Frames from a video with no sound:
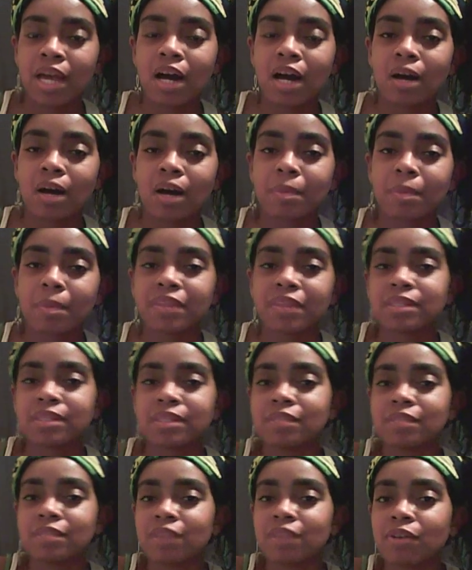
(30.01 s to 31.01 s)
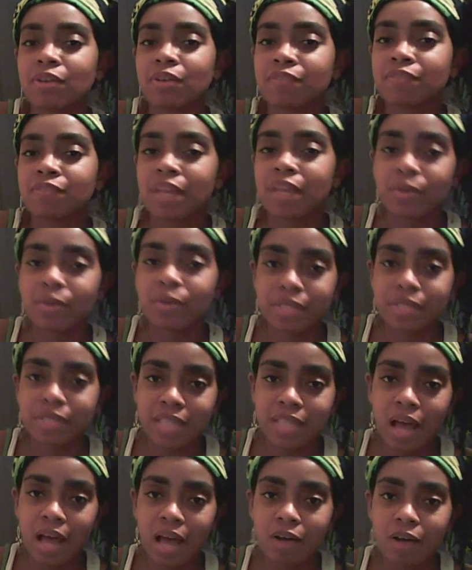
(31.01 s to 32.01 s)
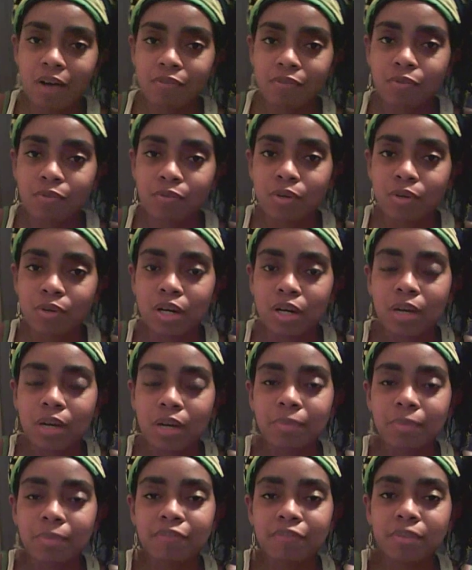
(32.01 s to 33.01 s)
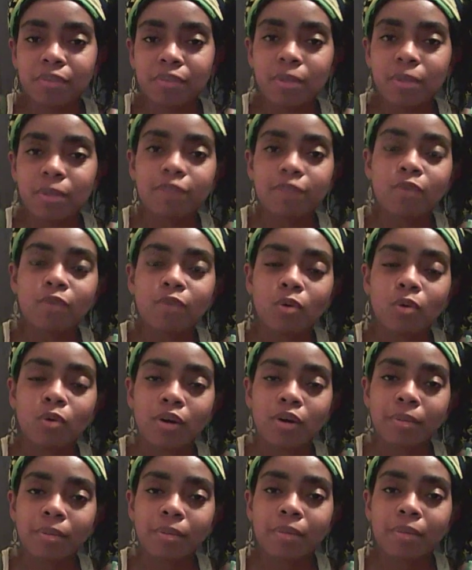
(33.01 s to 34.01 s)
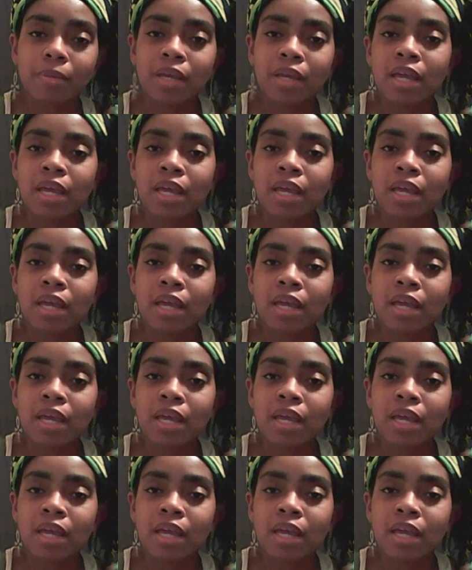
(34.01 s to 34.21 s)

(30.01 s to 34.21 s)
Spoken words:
and this is a very flattering style for the female form.